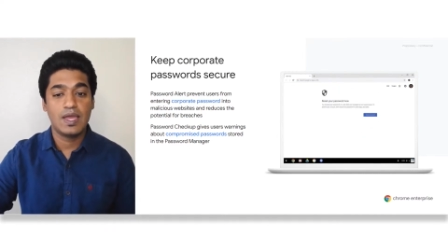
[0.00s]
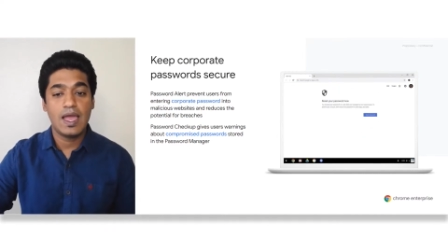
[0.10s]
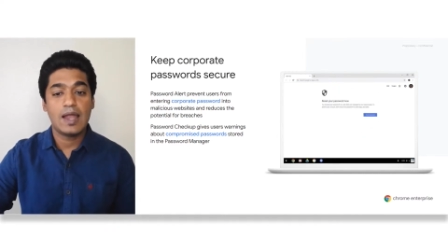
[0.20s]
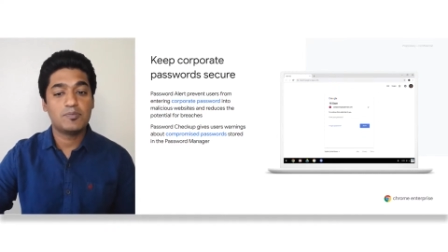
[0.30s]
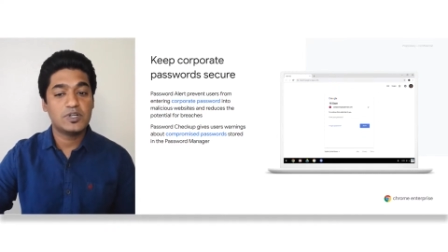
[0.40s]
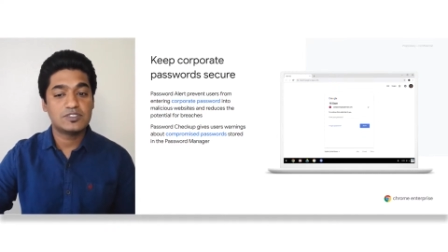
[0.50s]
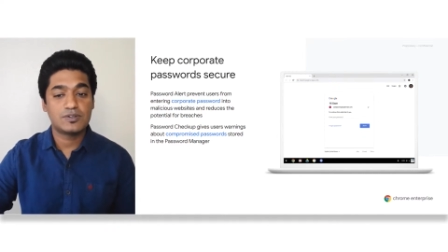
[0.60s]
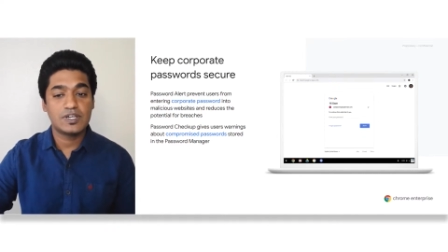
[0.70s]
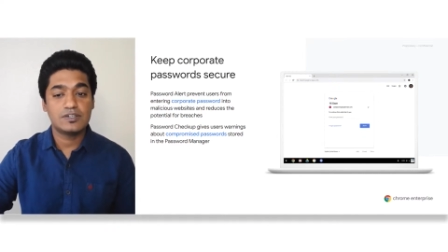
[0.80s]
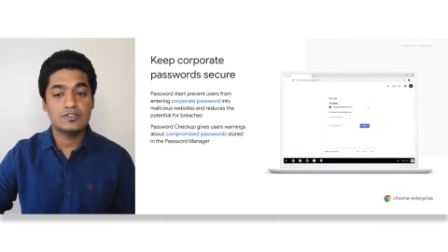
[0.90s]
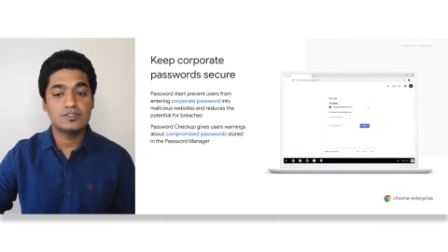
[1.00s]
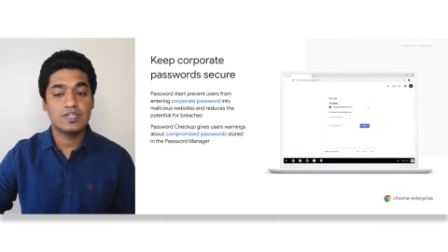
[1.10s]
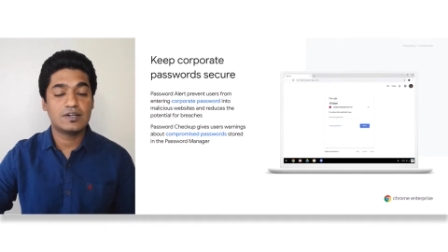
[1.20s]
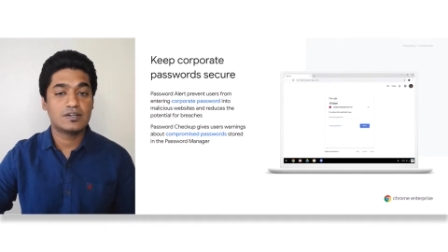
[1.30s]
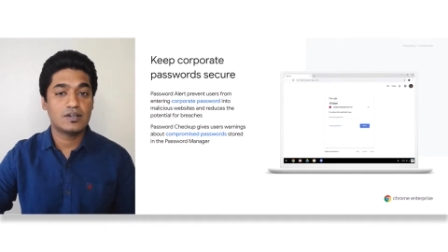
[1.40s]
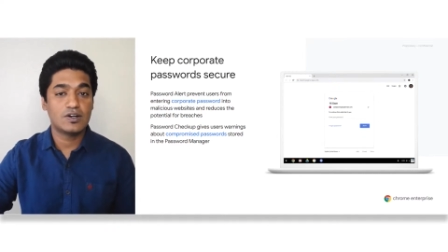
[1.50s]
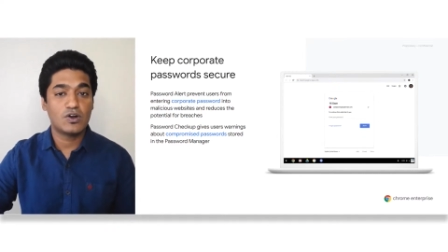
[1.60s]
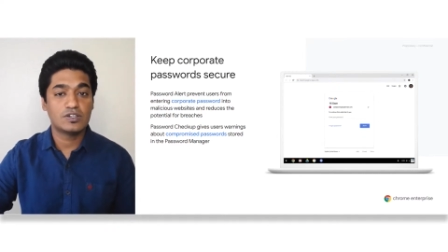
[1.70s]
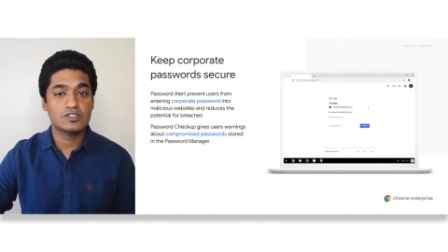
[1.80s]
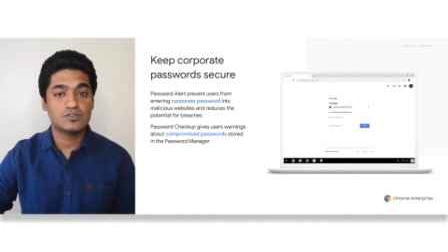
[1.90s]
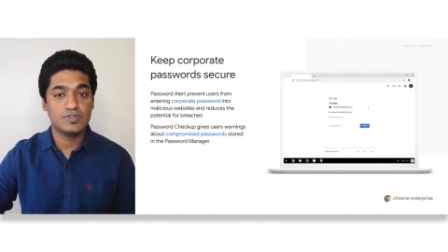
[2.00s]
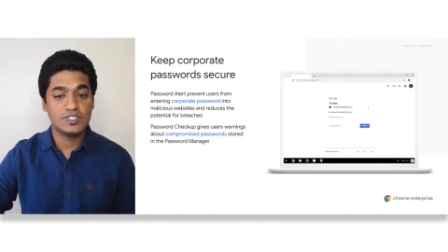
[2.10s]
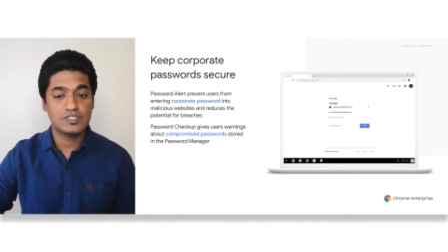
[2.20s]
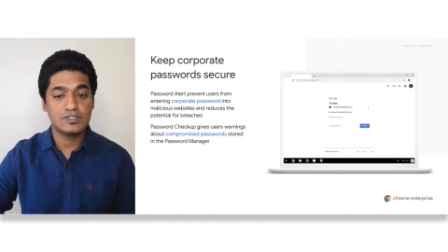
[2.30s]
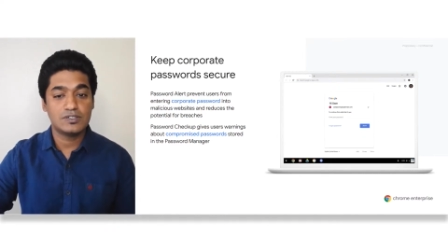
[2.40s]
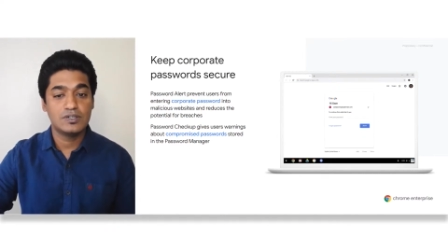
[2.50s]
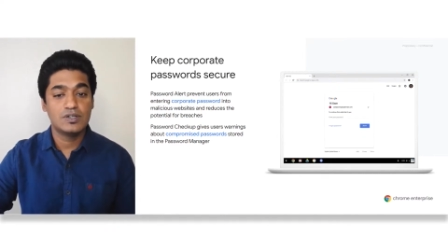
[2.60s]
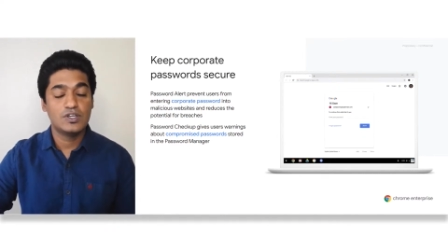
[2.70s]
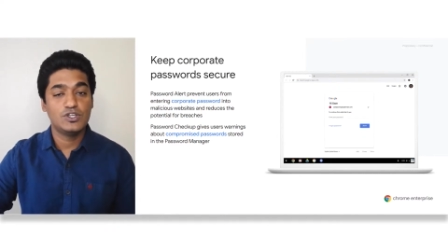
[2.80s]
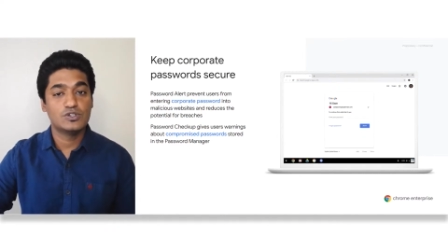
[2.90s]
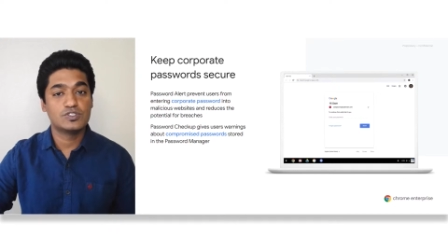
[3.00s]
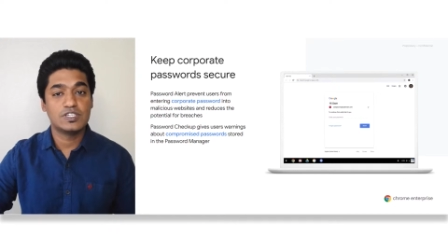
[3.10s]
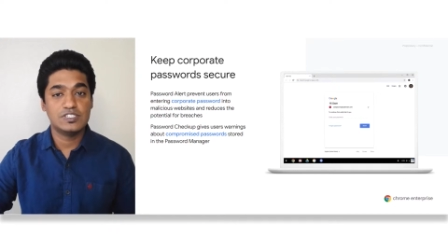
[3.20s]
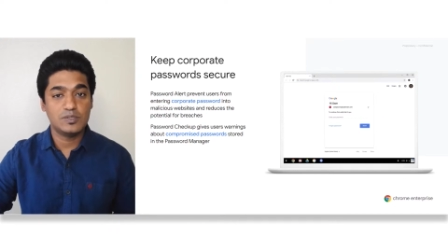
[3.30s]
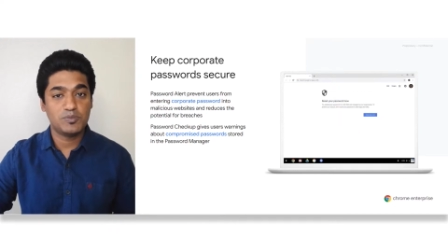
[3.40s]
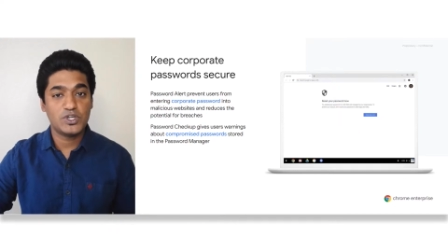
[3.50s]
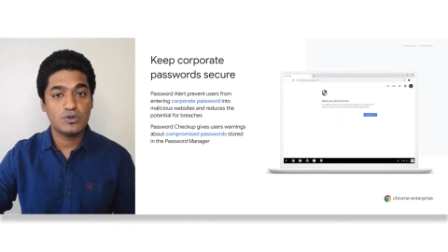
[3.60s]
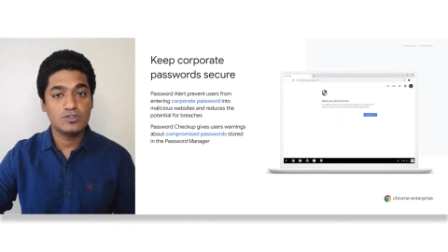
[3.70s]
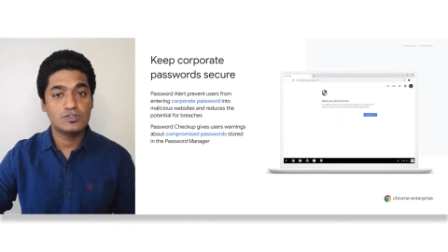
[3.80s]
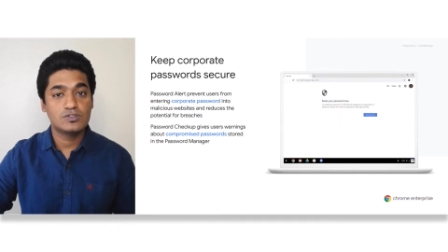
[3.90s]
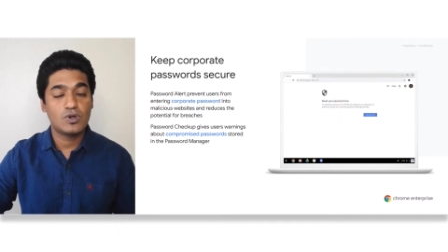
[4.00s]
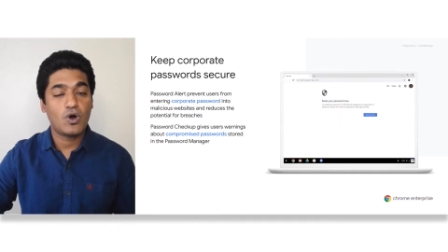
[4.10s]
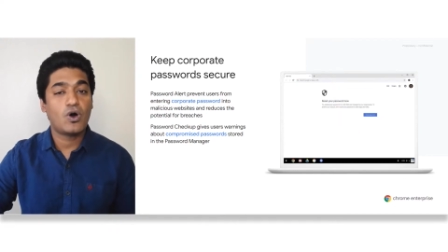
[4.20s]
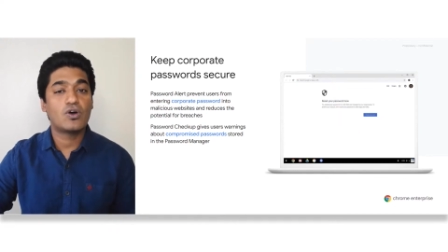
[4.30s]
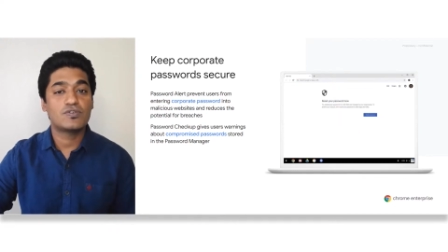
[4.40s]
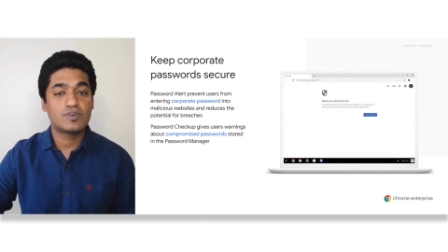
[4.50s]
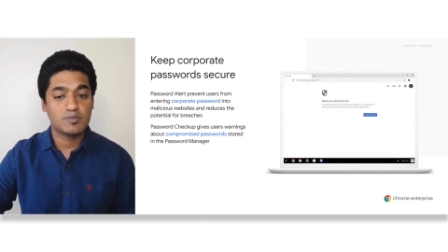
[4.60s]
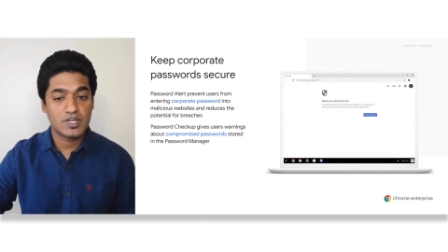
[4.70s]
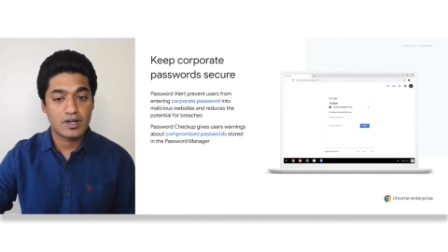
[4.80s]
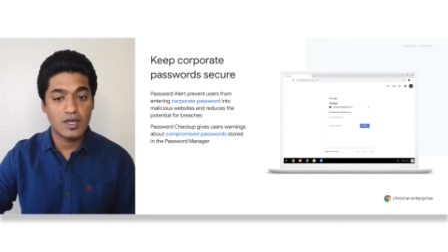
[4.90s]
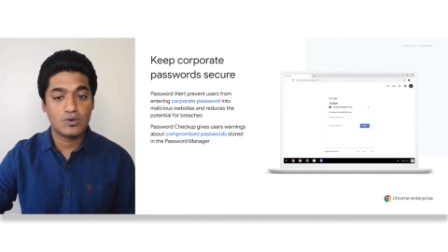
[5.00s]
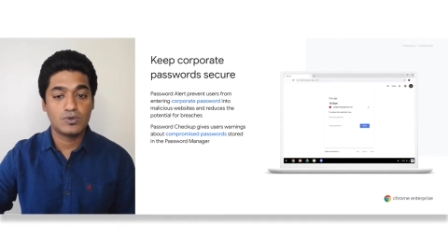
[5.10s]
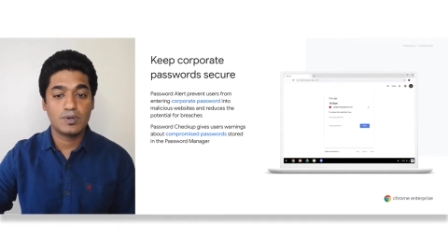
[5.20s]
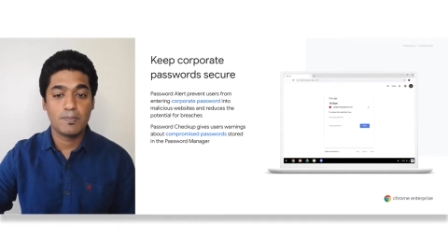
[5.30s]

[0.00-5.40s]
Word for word: Administrators can turn on this feature using GPOs or from the cloud.